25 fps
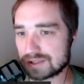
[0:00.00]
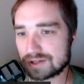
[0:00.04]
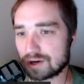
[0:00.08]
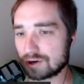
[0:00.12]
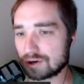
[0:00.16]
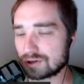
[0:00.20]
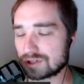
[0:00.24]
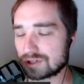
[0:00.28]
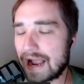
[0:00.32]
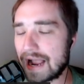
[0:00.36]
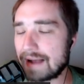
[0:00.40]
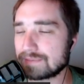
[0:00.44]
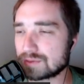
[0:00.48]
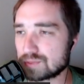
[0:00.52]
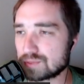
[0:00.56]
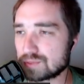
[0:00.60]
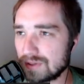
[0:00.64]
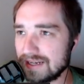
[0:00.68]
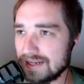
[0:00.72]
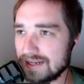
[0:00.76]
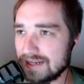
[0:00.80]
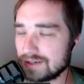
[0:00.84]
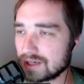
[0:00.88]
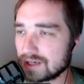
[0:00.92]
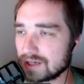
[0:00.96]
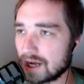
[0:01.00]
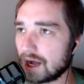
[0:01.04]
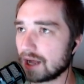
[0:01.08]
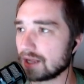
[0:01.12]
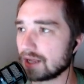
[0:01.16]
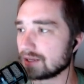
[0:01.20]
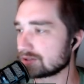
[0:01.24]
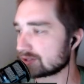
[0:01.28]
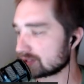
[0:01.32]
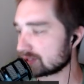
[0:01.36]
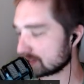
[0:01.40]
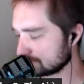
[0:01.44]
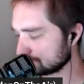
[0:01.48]
And there are times when he
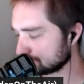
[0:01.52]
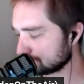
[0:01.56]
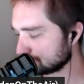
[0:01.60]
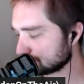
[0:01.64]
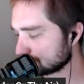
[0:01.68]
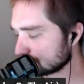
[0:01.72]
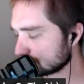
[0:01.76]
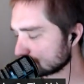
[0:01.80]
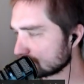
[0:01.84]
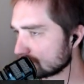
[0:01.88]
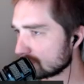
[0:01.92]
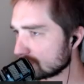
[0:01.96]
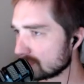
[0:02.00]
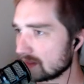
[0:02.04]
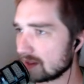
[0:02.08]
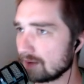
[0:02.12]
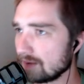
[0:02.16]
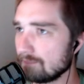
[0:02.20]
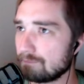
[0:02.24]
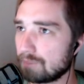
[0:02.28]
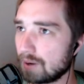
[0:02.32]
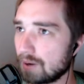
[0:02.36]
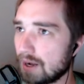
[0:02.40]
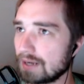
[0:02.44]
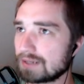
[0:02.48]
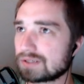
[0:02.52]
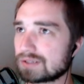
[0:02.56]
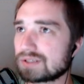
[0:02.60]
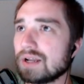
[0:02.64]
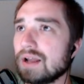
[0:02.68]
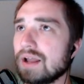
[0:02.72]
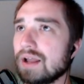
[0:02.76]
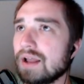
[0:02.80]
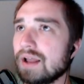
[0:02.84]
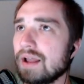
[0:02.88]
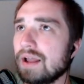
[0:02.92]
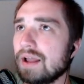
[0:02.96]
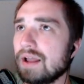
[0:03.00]
does, but
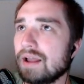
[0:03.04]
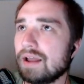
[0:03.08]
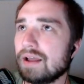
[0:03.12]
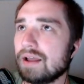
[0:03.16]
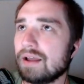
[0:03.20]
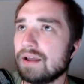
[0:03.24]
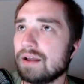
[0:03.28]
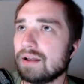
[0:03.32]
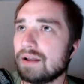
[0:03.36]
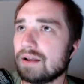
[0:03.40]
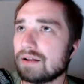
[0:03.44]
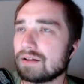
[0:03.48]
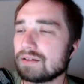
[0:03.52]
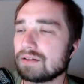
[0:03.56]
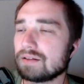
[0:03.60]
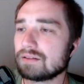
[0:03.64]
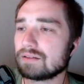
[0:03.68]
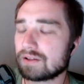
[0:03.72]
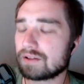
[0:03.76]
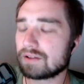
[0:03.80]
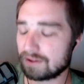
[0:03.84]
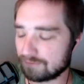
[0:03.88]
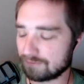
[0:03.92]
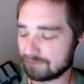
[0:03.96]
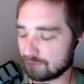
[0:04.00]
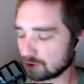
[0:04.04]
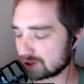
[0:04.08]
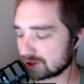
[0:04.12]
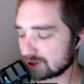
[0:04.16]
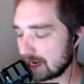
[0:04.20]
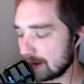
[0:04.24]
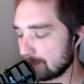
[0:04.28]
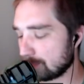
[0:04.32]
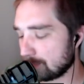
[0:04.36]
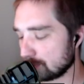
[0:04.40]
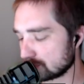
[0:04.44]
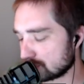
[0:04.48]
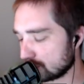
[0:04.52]
like, for
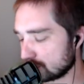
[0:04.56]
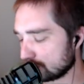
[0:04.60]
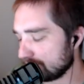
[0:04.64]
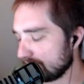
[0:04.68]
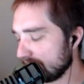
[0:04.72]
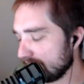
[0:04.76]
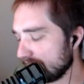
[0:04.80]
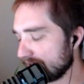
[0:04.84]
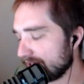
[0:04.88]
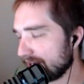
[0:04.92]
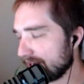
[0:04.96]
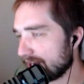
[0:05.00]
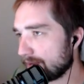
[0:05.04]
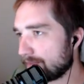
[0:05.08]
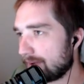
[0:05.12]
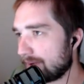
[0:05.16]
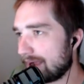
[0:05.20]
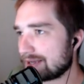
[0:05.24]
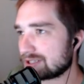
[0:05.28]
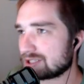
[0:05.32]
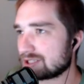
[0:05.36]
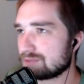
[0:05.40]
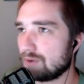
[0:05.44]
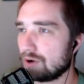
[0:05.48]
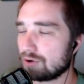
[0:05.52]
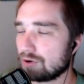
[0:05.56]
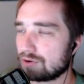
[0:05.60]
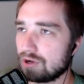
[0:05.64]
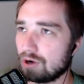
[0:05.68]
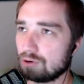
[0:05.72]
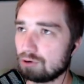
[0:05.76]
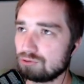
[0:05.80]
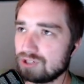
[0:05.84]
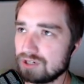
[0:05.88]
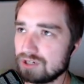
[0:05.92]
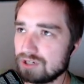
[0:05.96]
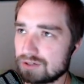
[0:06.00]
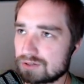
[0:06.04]
example, during the Indiana basketball
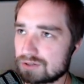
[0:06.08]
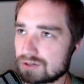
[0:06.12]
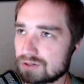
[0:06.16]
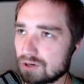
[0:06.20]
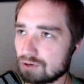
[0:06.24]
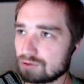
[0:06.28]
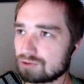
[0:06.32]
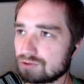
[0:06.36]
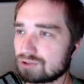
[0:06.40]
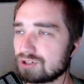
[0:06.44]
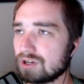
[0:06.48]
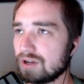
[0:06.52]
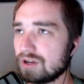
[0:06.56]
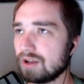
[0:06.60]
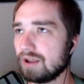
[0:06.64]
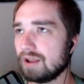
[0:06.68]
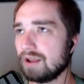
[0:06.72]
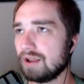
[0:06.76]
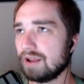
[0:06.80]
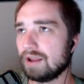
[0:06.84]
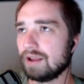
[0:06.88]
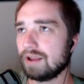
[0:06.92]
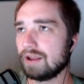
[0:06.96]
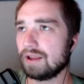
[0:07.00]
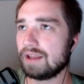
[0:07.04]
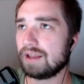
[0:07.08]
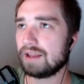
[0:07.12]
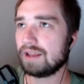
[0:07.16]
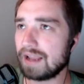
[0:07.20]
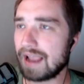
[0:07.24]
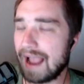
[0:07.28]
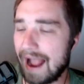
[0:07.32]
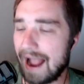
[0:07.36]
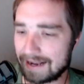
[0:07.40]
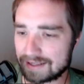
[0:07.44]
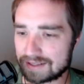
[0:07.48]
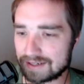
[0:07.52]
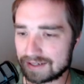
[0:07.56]
coaching search, he
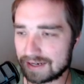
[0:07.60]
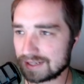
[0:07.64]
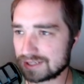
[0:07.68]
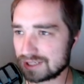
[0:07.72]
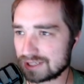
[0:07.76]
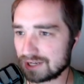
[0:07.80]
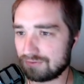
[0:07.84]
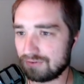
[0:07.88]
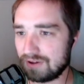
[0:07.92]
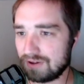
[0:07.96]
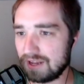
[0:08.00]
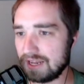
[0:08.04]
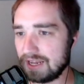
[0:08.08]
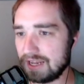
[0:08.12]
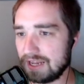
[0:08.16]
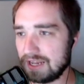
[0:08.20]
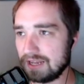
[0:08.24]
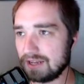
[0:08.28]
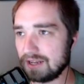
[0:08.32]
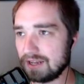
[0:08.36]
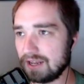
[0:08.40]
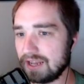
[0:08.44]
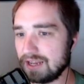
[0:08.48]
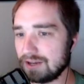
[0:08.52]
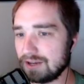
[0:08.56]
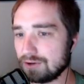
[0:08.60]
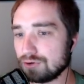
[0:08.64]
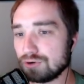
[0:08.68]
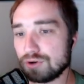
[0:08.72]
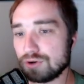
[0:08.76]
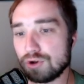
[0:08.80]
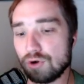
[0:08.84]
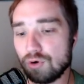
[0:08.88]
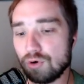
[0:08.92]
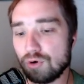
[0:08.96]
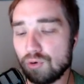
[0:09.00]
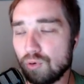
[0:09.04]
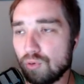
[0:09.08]
acted as if he
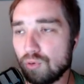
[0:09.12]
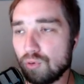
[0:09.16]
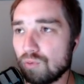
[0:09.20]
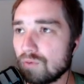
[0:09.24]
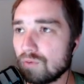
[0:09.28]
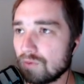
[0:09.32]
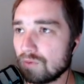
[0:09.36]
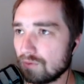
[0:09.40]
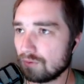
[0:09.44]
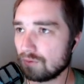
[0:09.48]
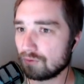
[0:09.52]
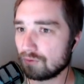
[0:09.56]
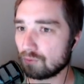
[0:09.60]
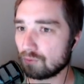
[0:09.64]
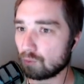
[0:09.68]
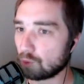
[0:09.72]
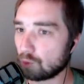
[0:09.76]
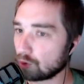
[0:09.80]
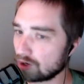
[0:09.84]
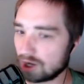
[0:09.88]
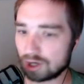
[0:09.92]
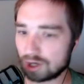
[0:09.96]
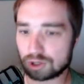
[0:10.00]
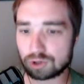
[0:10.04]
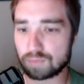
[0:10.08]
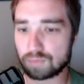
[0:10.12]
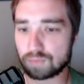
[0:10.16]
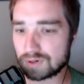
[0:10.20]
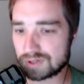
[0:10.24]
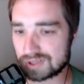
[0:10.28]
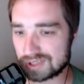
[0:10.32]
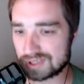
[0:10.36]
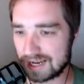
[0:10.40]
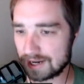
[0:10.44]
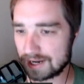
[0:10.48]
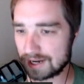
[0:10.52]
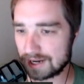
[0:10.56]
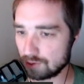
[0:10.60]
knew
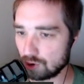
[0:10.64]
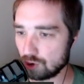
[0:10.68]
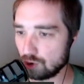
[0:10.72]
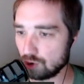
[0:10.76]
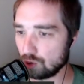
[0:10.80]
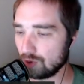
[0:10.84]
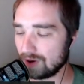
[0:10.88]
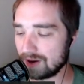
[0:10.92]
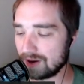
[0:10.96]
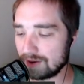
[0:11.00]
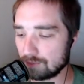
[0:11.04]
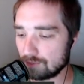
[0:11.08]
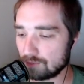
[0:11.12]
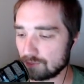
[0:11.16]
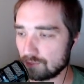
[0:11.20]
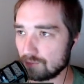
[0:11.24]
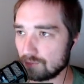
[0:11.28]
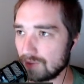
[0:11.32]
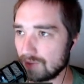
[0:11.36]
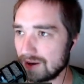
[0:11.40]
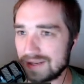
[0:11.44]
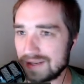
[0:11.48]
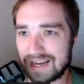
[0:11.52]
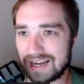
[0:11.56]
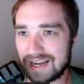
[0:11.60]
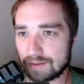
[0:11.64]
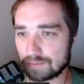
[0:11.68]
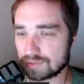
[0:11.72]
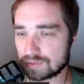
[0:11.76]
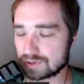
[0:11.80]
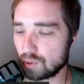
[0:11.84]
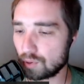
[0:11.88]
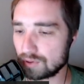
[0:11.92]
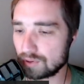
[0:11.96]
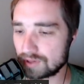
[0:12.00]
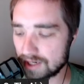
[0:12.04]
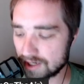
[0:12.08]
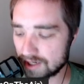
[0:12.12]
100% who Indiana was
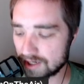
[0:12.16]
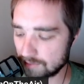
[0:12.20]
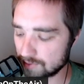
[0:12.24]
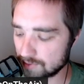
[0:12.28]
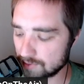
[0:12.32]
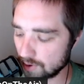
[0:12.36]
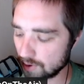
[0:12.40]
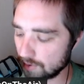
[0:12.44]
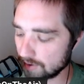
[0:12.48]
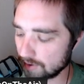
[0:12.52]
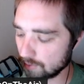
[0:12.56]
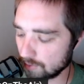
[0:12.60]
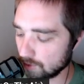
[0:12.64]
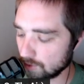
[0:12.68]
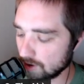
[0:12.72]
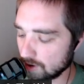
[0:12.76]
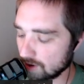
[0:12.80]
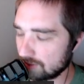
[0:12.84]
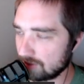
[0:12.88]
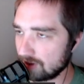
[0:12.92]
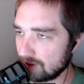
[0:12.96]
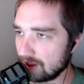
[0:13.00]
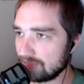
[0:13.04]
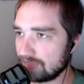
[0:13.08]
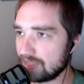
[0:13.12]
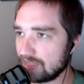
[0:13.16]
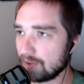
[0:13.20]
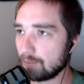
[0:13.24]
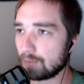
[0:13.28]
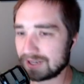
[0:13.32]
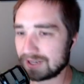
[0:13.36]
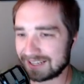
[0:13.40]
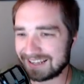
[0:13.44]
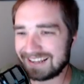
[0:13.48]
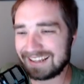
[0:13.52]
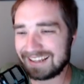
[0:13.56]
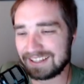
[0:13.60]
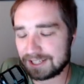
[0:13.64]
going to end up going with. And then
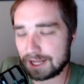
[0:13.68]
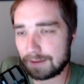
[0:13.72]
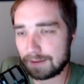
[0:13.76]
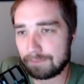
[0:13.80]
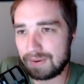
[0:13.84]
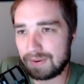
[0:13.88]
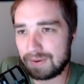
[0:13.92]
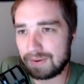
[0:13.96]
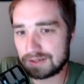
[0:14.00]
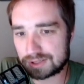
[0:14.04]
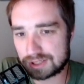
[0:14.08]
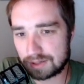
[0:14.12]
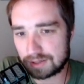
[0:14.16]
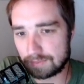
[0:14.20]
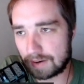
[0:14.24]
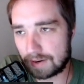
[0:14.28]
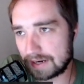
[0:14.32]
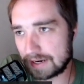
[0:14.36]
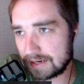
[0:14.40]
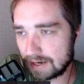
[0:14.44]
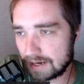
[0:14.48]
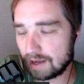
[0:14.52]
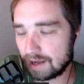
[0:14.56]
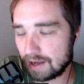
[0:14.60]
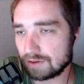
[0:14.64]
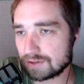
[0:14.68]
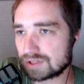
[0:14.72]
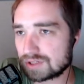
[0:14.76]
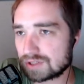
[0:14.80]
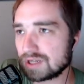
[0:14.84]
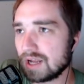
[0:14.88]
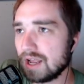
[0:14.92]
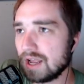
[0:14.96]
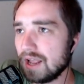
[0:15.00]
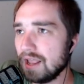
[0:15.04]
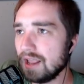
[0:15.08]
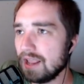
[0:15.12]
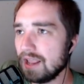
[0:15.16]
when it ended up being somebody
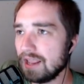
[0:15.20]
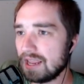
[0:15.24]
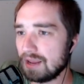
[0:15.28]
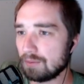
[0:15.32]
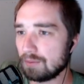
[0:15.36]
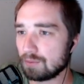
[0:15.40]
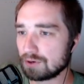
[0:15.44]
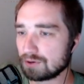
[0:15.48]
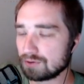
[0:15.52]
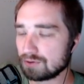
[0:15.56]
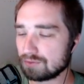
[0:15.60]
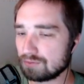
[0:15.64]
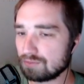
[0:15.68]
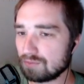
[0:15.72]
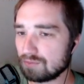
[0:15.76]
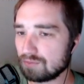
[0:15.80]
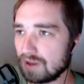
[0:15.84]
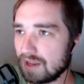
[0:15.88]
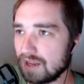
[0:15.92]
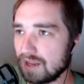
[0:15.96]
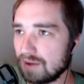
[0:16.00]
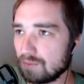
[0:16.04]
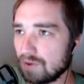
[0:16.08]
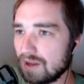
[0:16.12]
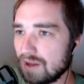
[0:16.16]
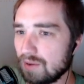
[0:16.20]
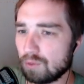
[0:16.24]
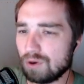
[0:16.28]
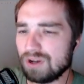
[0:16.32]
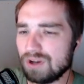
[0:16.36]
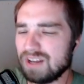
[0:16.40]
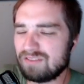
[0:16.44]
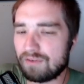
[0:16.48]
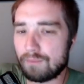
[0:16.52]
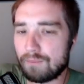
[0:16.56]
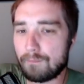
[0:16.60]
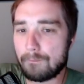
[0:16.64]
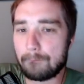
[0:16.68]
else, he wouldn't
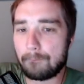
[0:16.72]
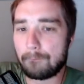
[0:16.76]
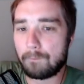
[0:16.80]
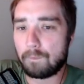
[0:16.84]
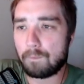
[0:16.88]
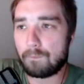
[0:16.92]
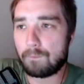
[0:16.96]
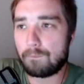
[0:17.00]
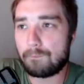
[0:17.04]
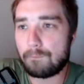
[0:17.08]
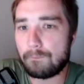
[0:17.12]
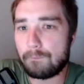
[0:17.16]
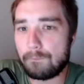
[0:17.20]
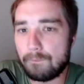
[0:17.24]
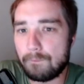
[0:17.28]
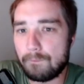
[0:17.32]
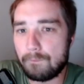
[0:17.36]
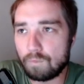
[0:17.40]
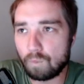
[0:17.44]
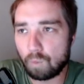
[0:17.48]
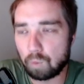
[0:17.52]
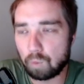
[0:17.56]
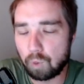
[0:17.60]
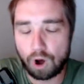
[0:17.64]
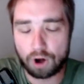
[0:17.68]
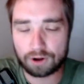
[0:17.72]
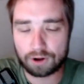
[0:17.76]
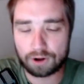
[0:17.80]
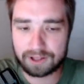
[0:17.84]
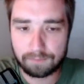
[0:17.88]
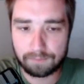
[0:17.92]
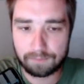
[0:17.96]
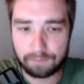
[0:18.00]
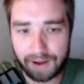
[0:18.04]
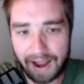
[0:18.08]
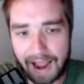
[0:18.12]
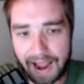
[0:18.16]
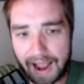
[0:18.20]
even walk
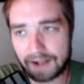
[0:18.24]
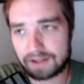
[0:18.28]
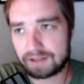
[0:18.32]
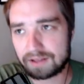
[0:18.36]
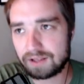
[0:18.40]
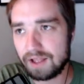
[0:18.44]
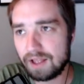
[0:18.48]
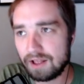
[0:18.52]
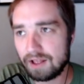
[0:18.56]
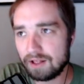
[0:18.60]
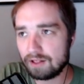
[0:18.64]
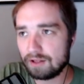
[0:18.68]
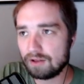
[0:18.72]
it back.